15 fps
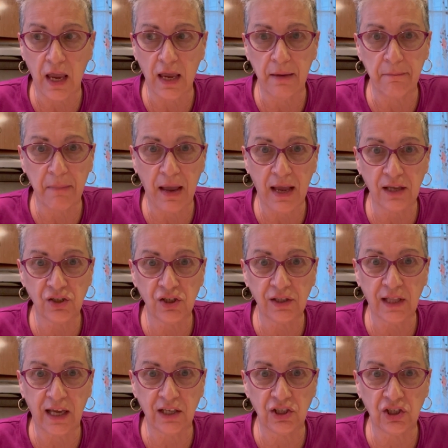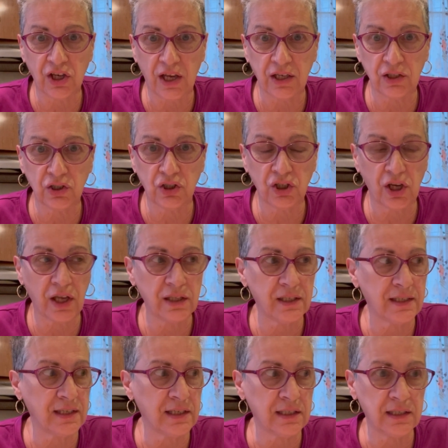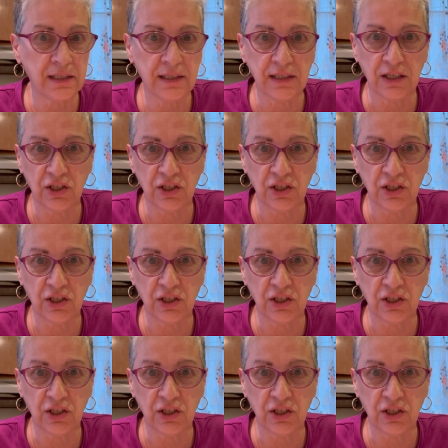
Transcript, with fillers: Imagine like jet, Jetsons.